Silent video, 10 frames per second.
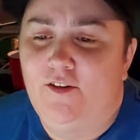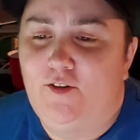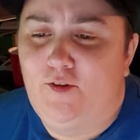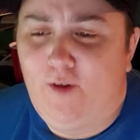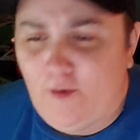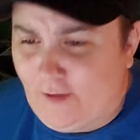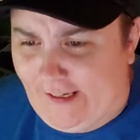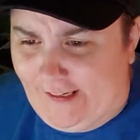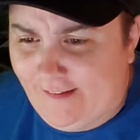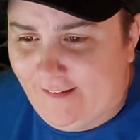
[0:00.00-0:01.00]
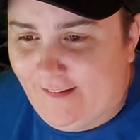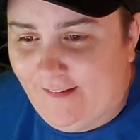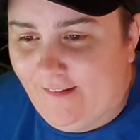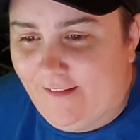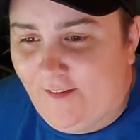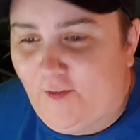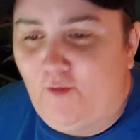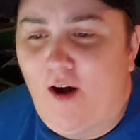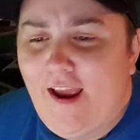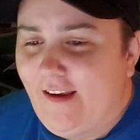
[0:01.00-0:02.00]
Crowley! The
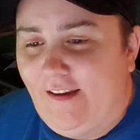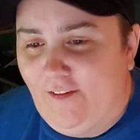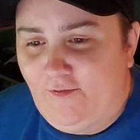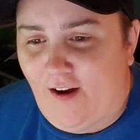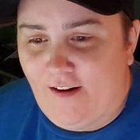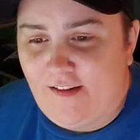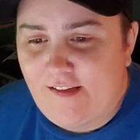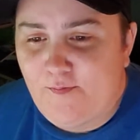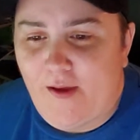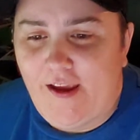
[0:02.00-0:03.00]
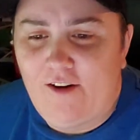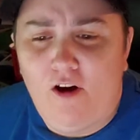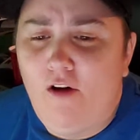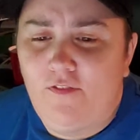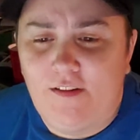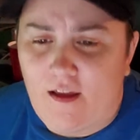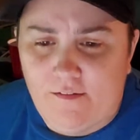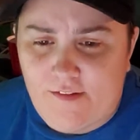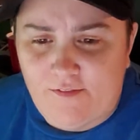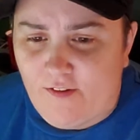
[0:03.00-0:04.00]
variety of fire doesn't make an awful lot
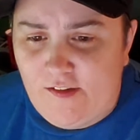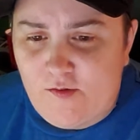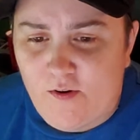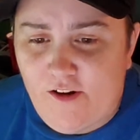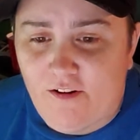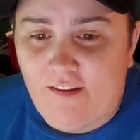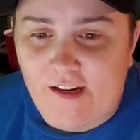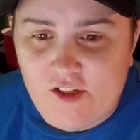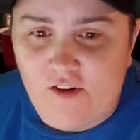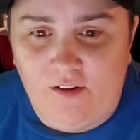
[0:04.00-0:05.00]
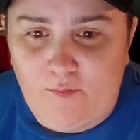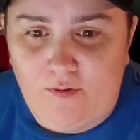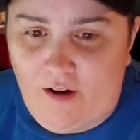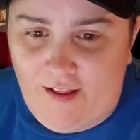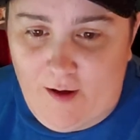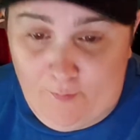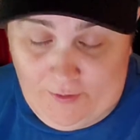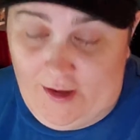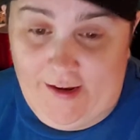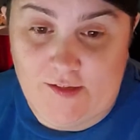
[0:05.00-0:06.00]
of difference when your electrical
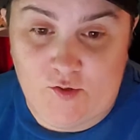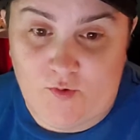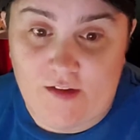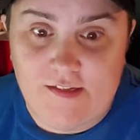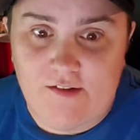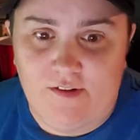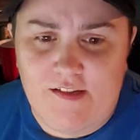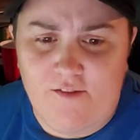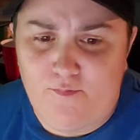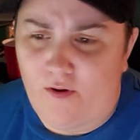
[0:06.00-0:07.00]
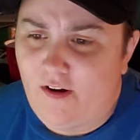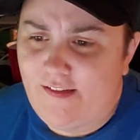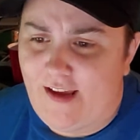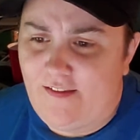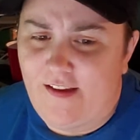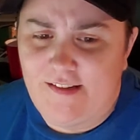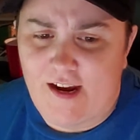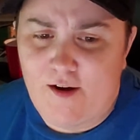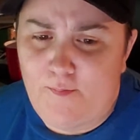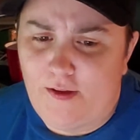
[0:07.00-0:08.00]
appliance runs the risk of burning down the
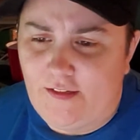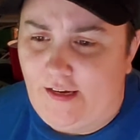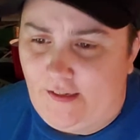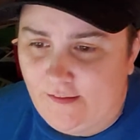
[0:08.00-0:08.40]
entire building.